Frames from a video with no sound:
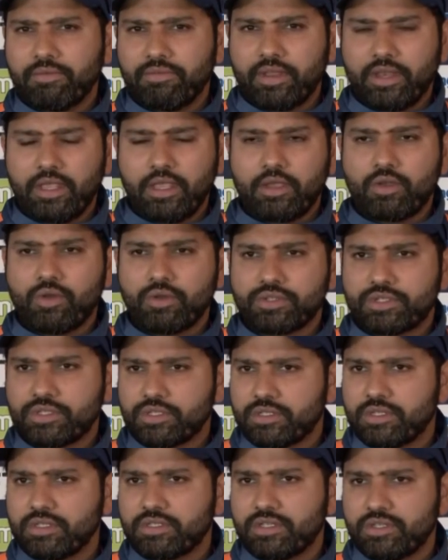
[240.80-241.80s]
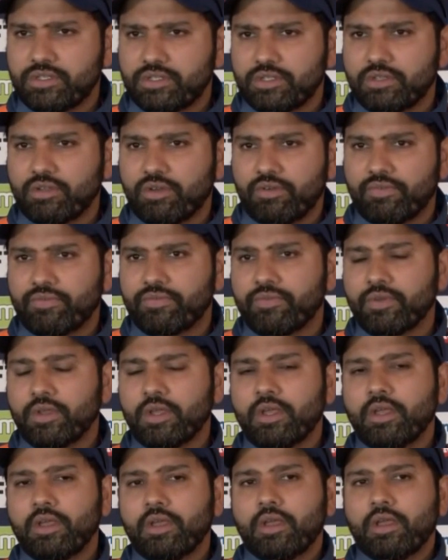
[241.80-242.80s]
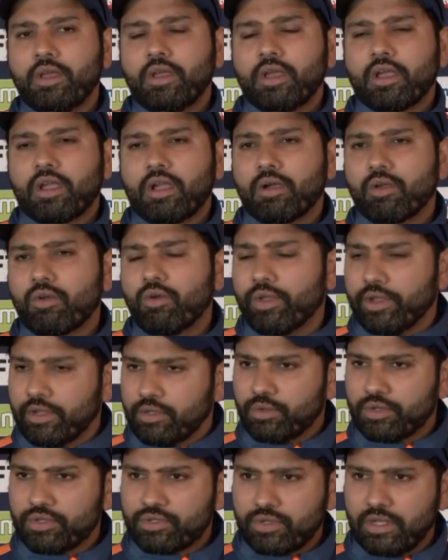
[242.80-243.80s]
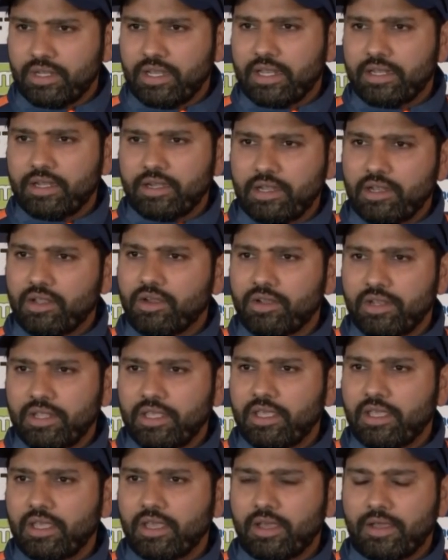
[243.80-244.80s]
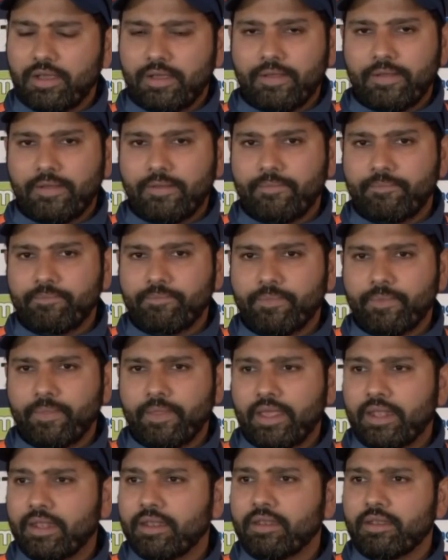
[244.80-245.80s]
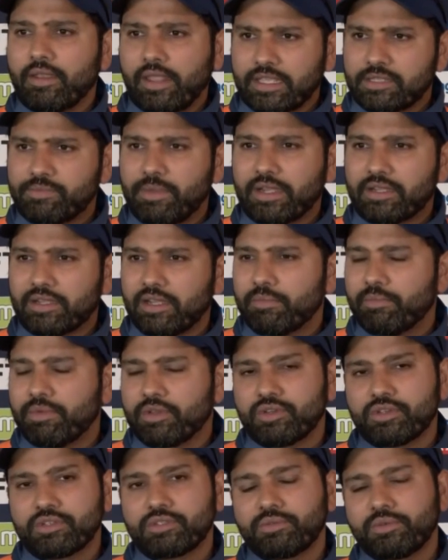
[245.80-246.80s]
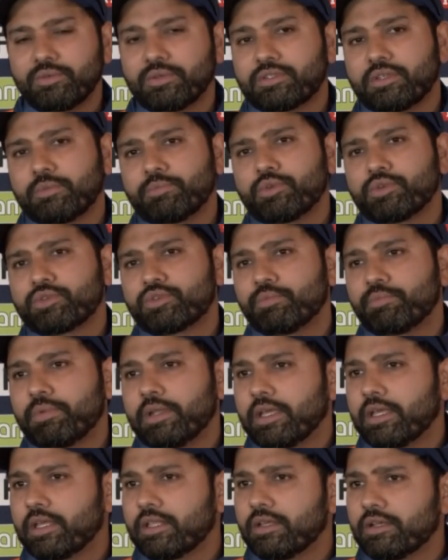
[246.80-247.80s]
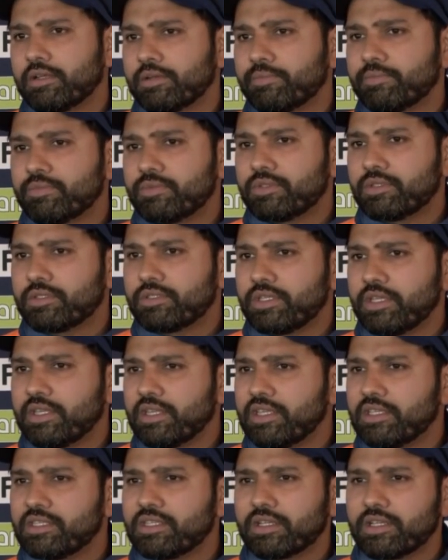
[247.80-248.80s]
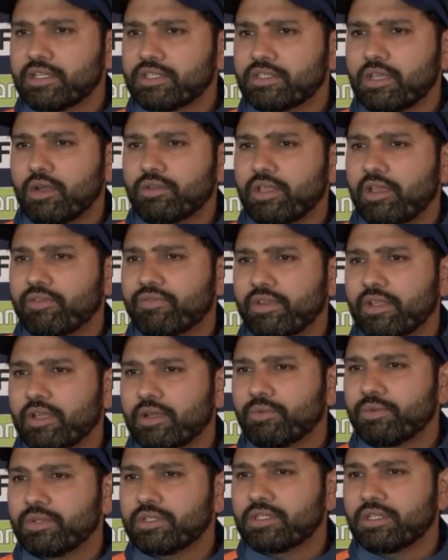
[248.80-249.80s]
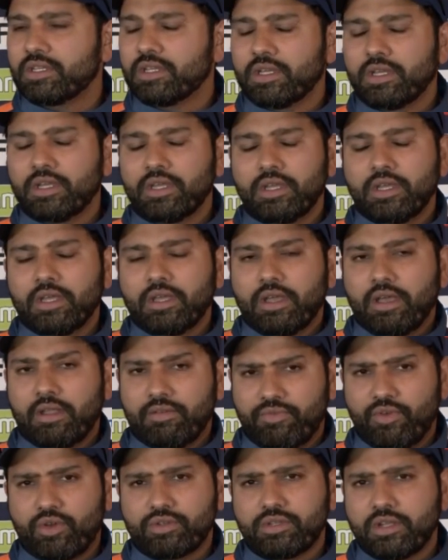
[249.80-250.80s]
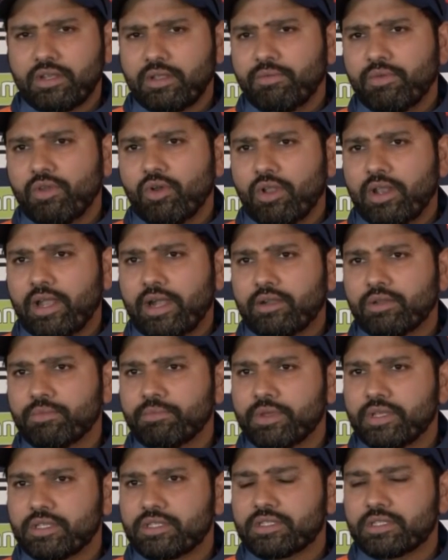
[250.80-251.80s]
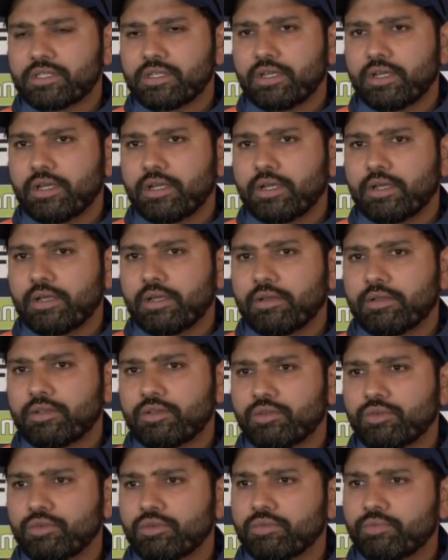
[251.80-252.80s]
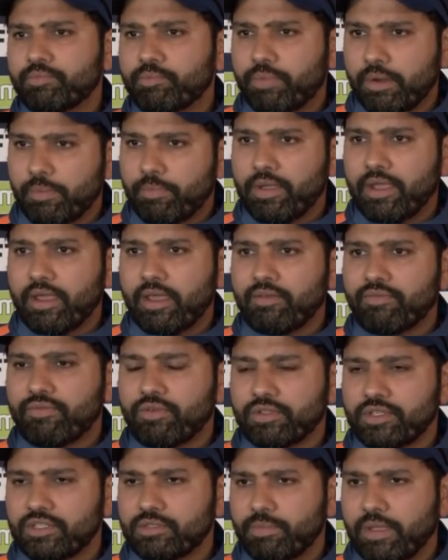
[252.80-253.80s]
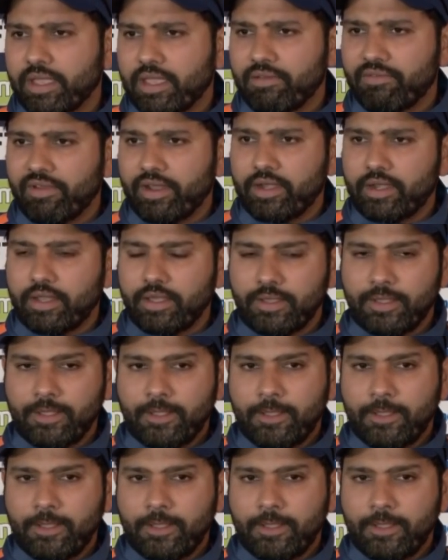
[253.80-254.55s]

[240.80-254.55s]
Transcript: a very conscious decision of going to Australia a little early uh, than expected, because we were supposed to play the series against South Africa, which unfortunately we all had to miss uh, to prepare for this big event.